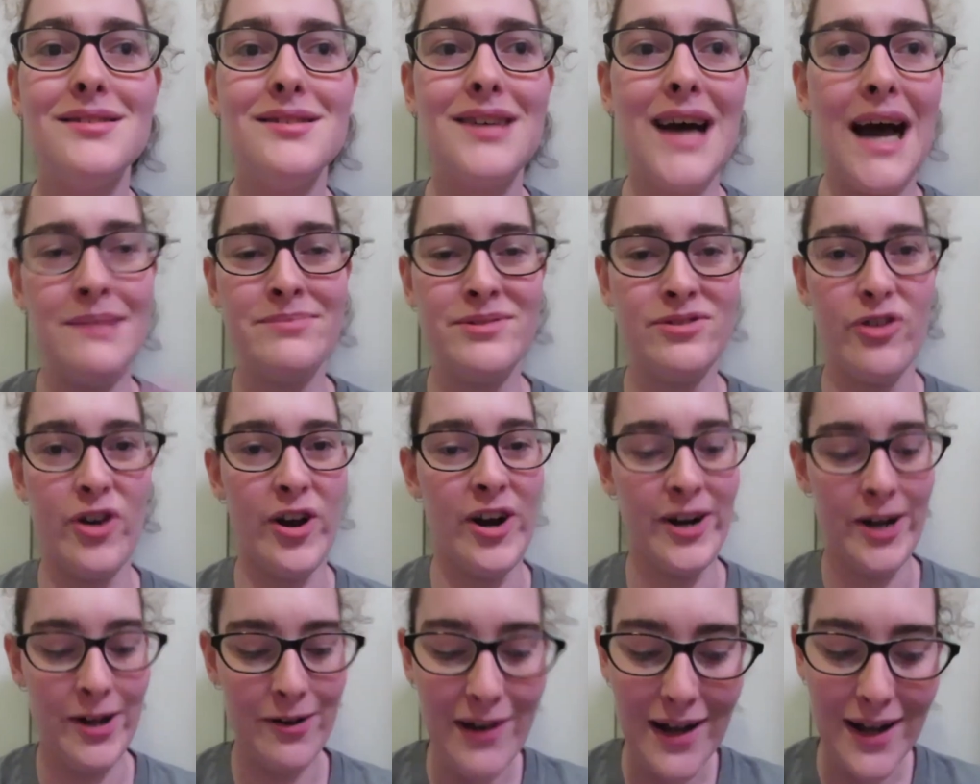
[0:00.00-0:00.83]
I'm still
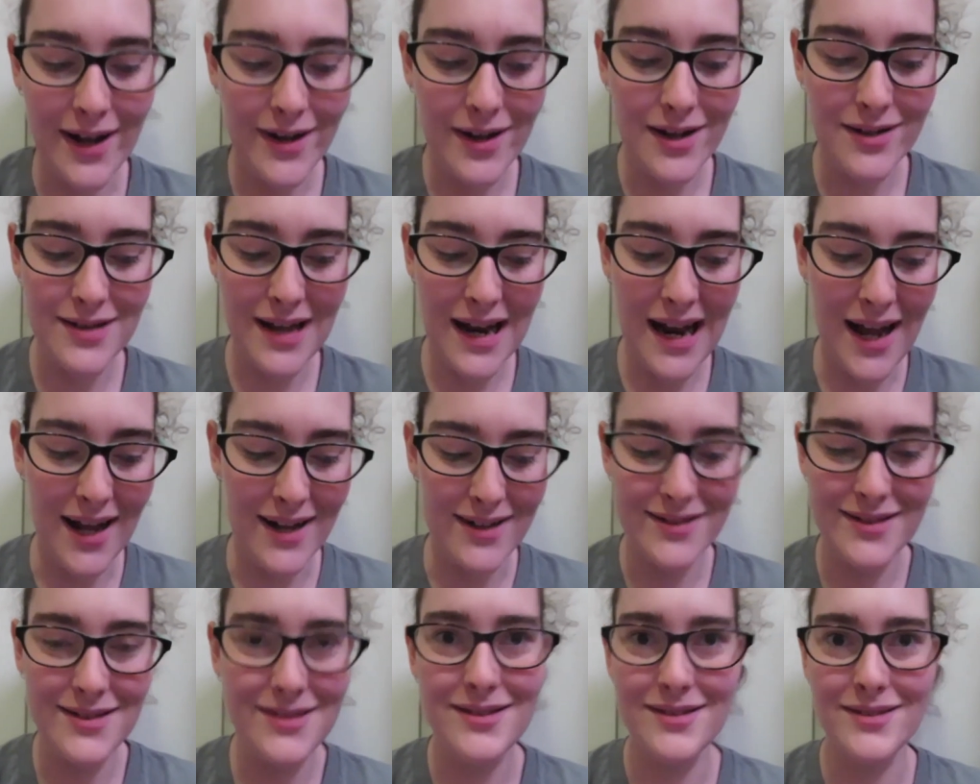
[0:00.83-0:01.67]
going to do it. So
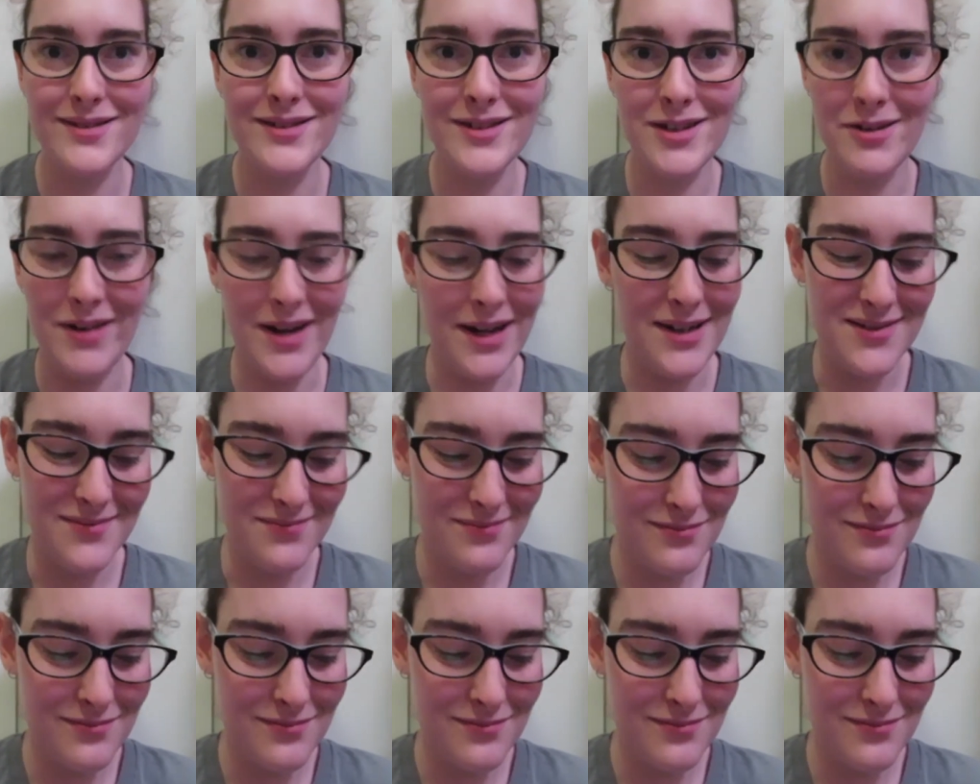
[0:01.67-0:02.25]
let's do it.